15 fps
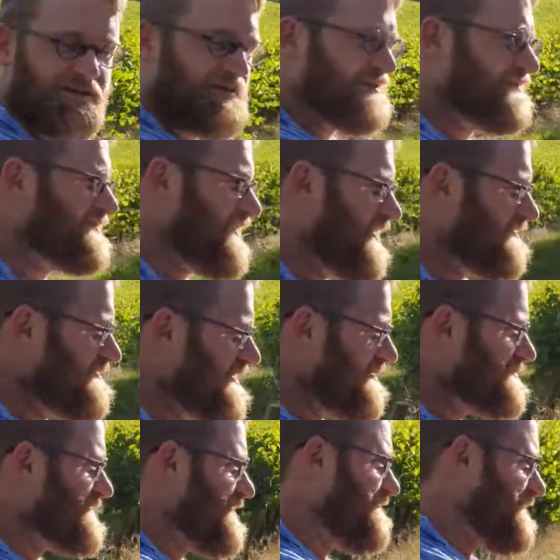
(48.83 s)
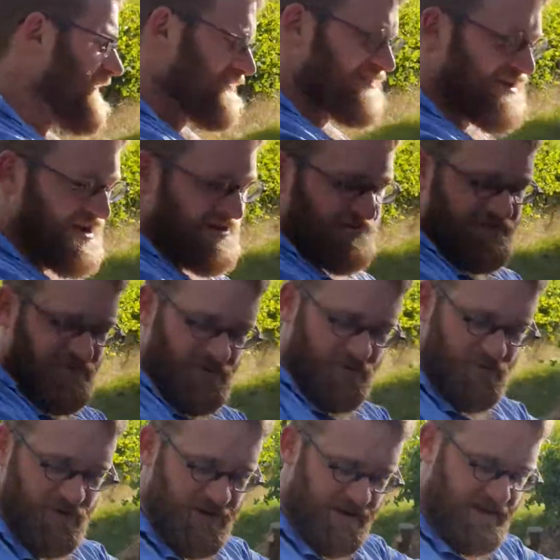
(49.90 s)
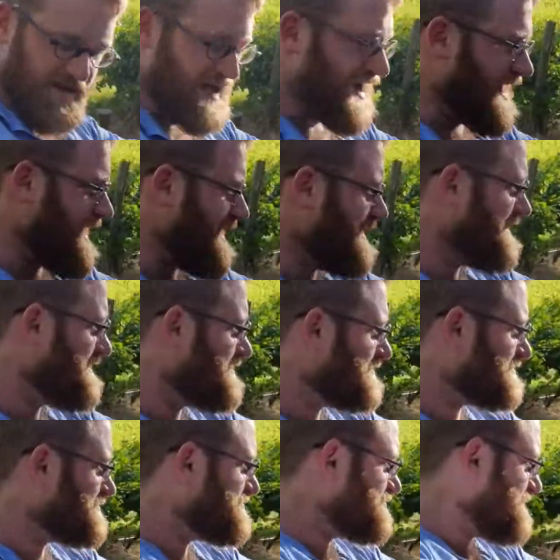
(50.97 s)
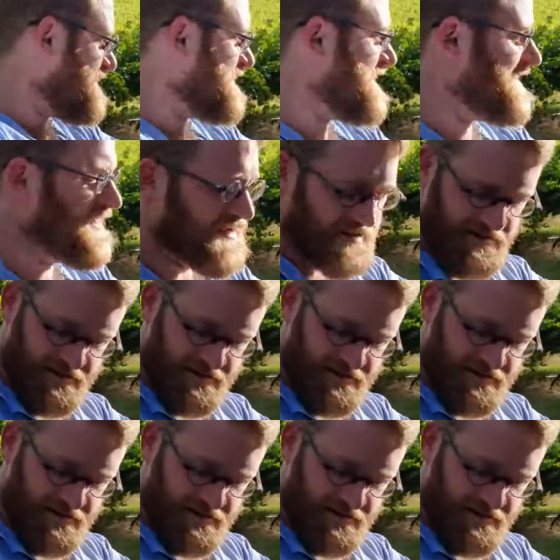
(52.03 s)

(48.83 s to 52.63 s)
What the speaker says: So ipso facto, we are drinking